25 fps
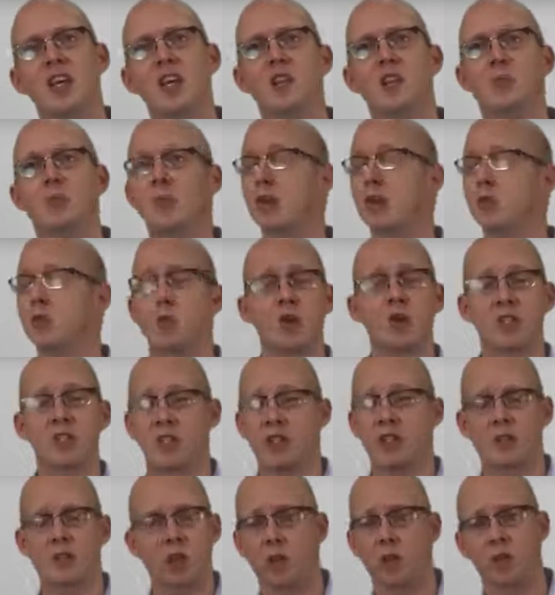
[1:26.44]
is much more
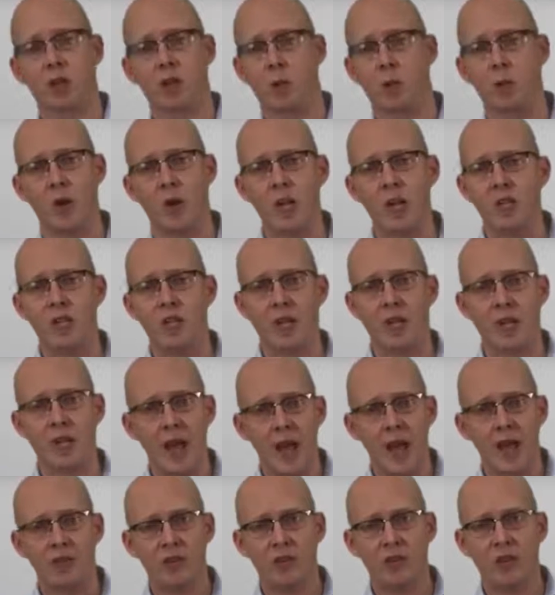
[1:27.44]
difficult than arranging an
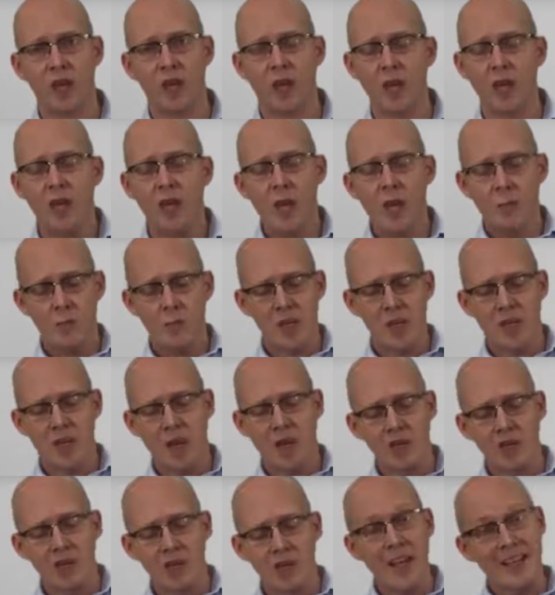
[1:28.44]
essay,
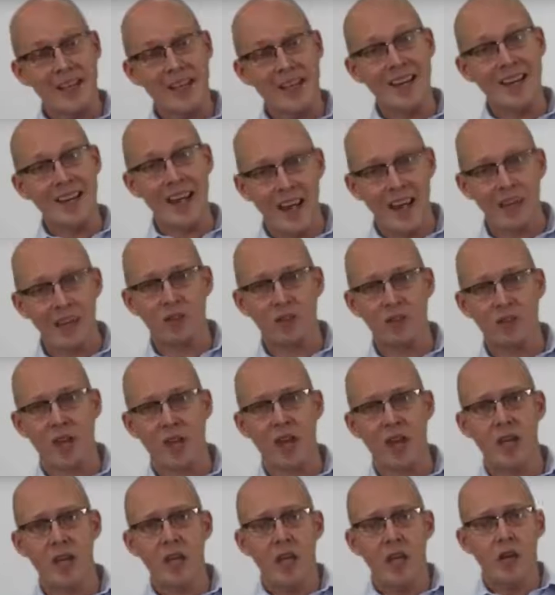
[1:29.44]
because in an
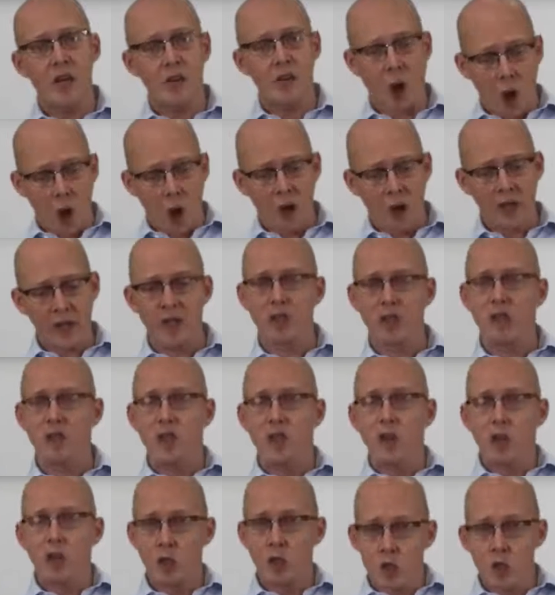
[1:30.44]
essay, the audience
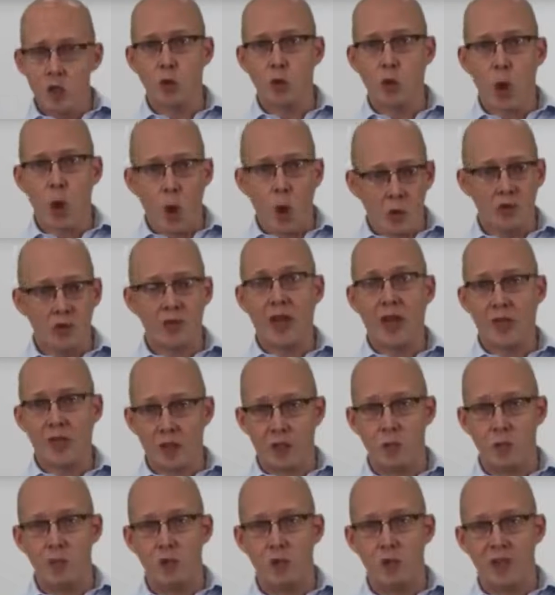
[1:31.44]
controls that
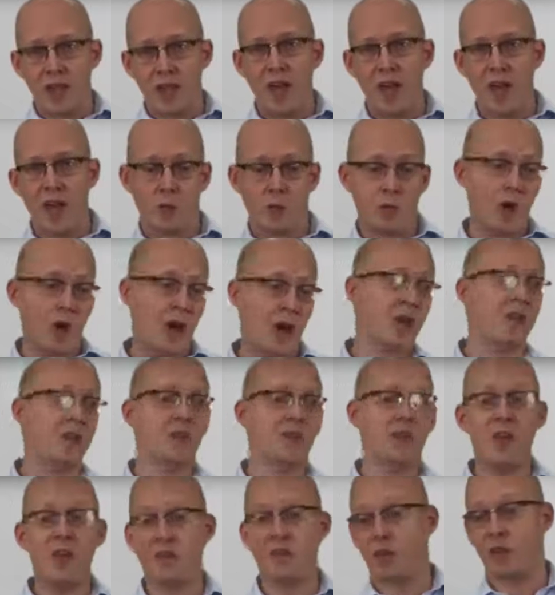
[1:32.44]
communique, right? If
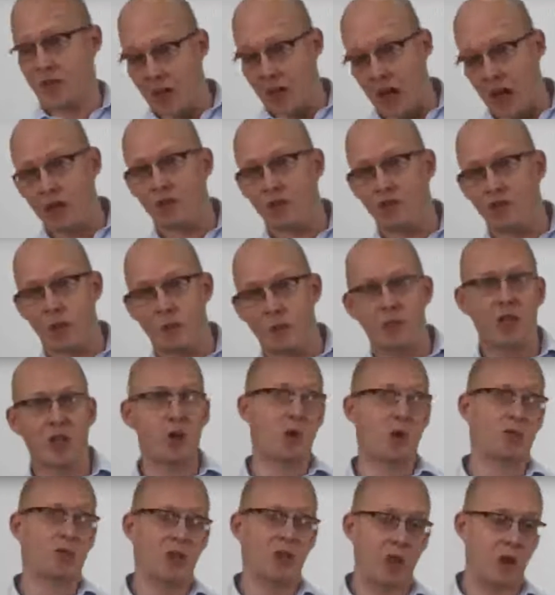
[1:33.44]
they forgot something
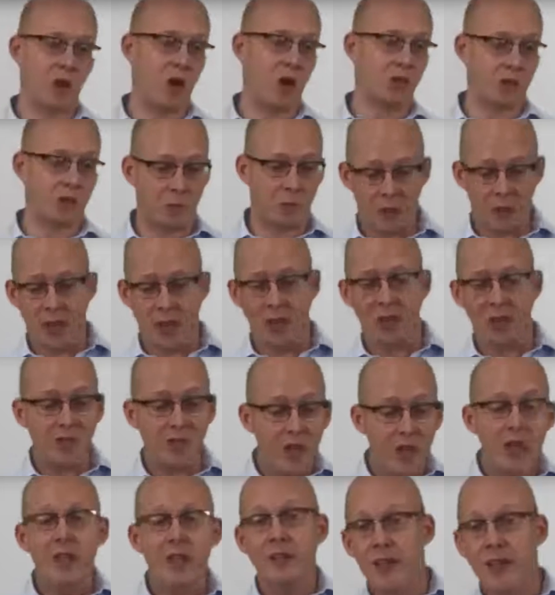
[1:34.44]
or if they lost their place,
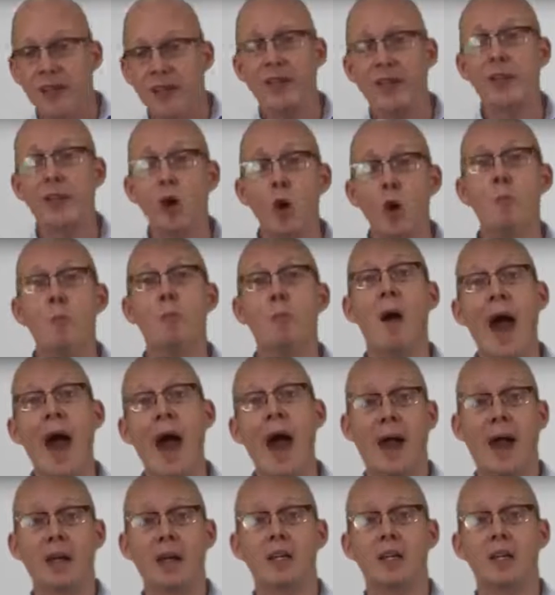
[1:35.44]
they can go
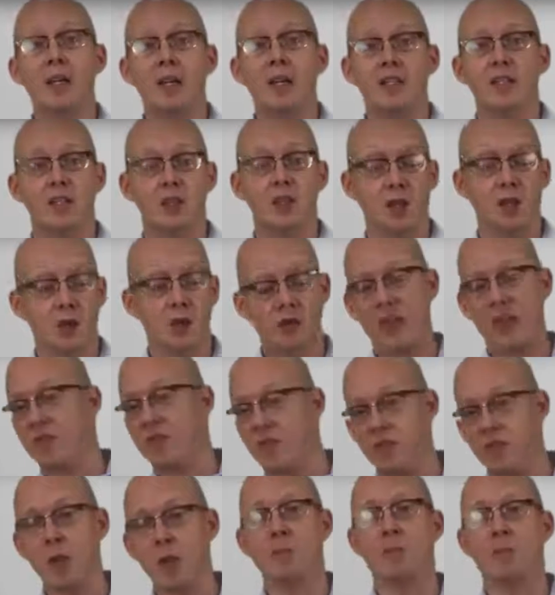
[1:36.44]
back. They can
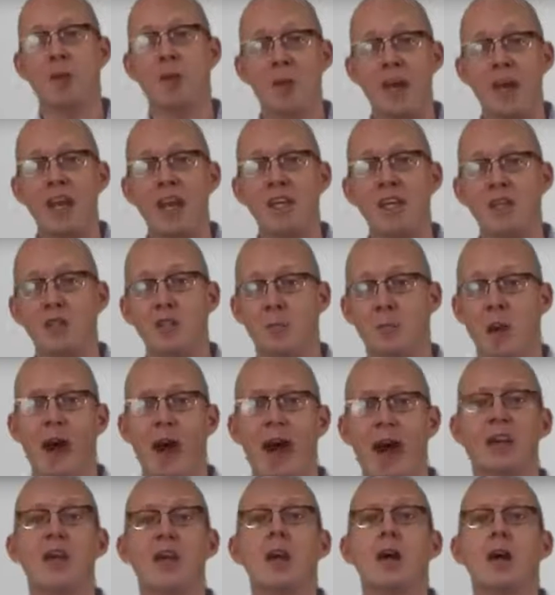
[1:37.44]
flip the page
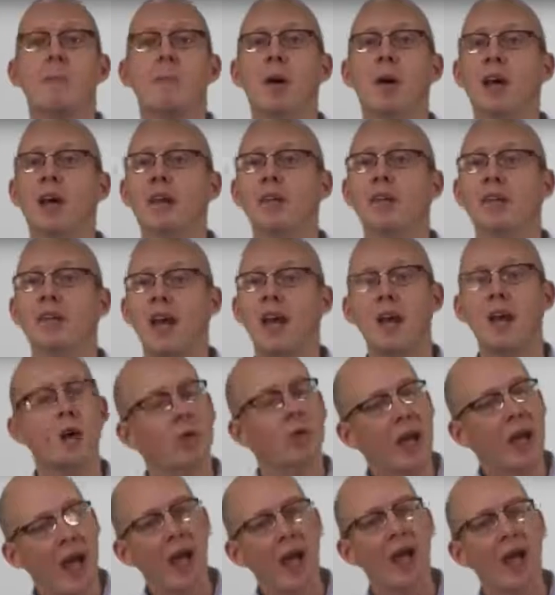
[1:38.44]
back. But they
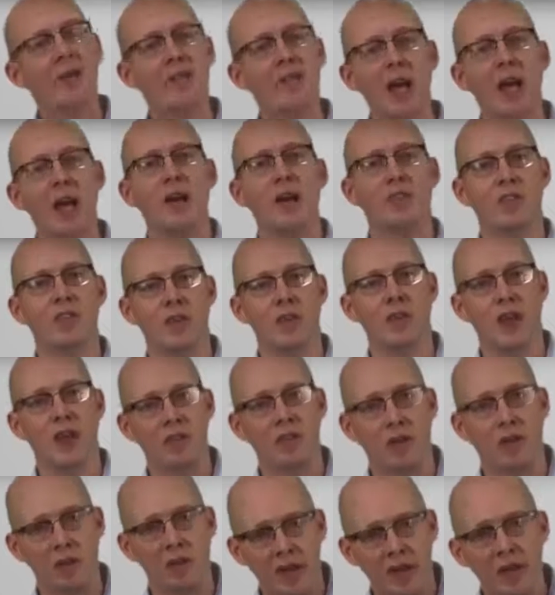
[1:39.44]
don't have that as
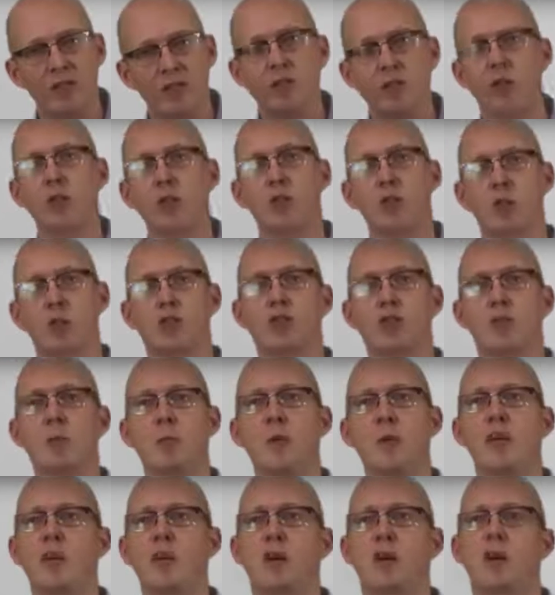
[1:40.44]
a listener to a
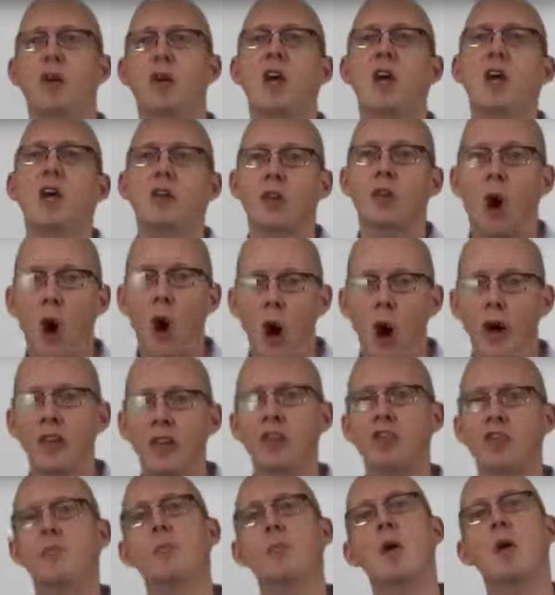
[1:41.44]
speaker. The
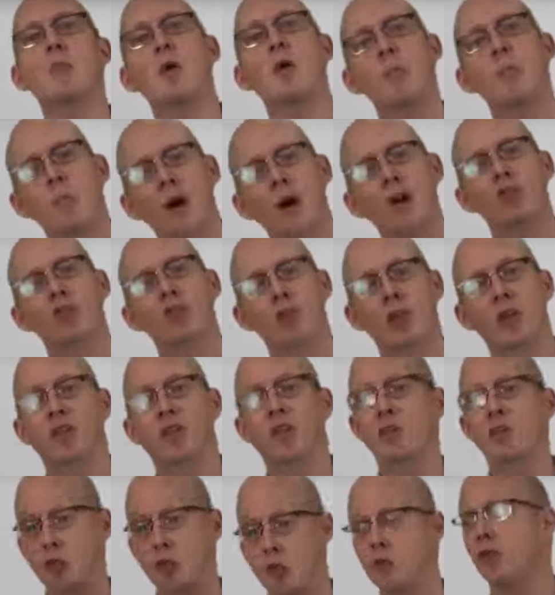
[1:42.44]
audience member must
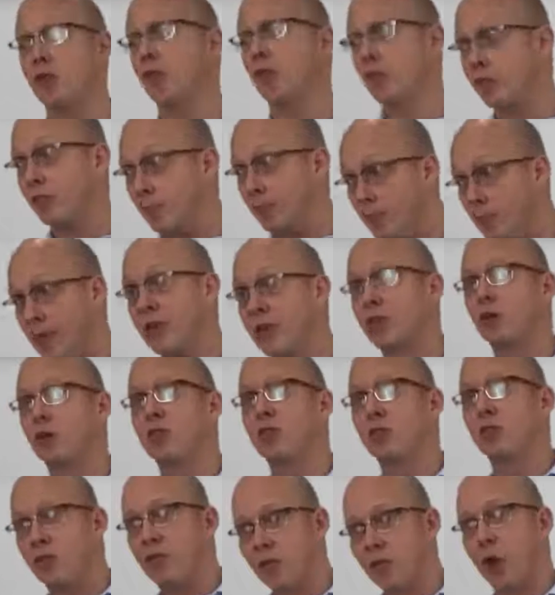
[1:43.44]
listen to the
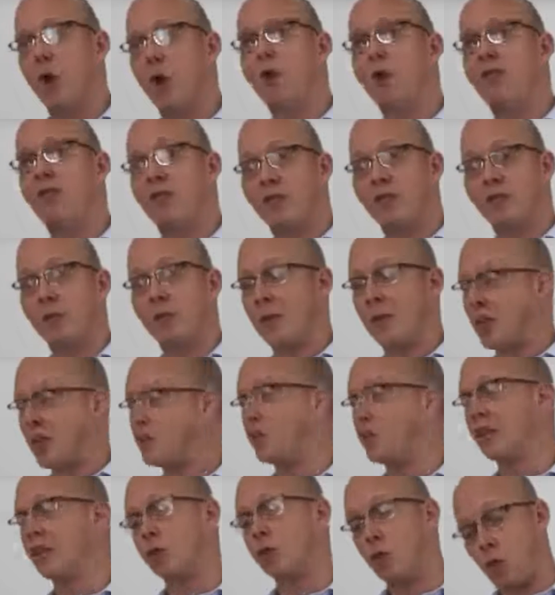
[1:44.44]
speaker's flow of
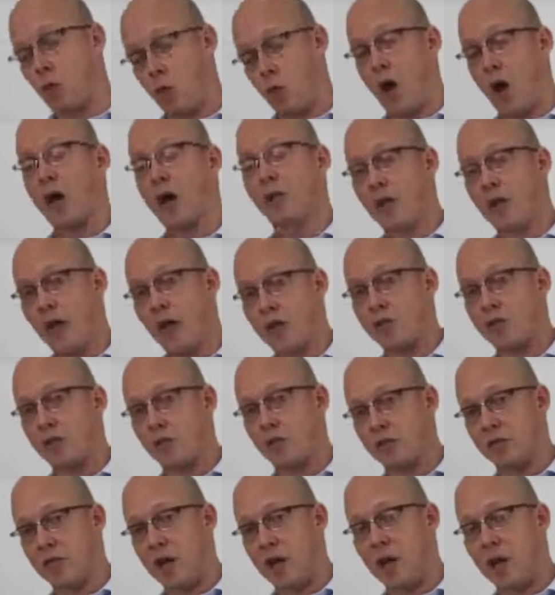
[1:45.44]
information in
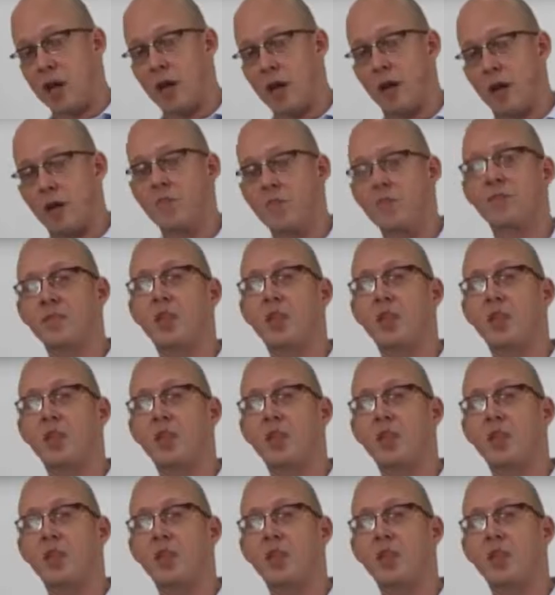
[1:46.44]
chronological time.